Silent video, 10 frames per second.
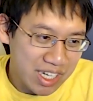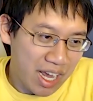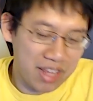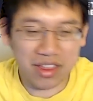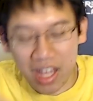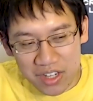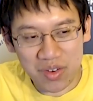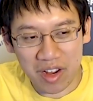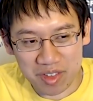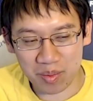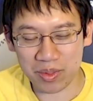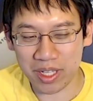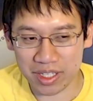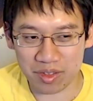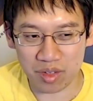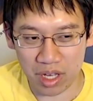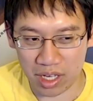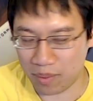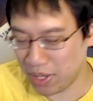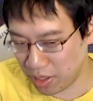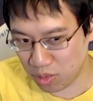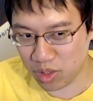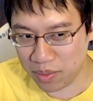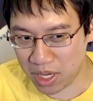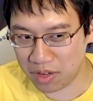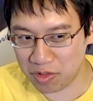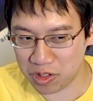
and then you have to place uh, pay three mana for